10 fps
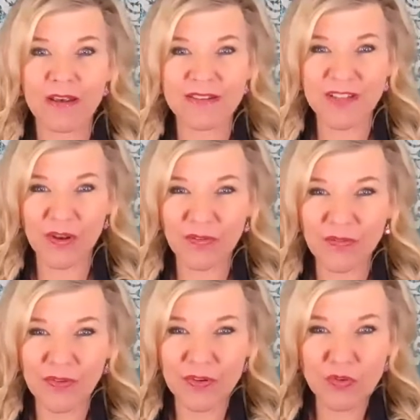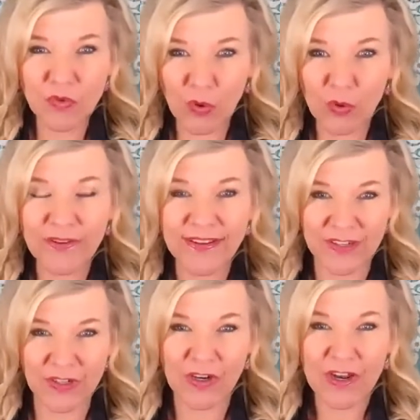self-control
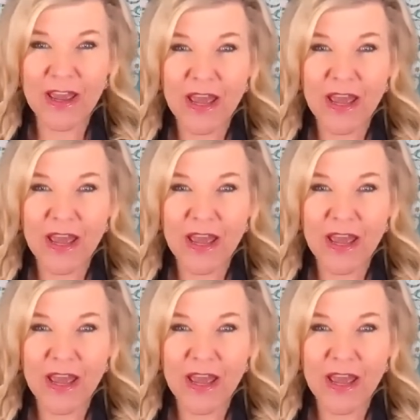here,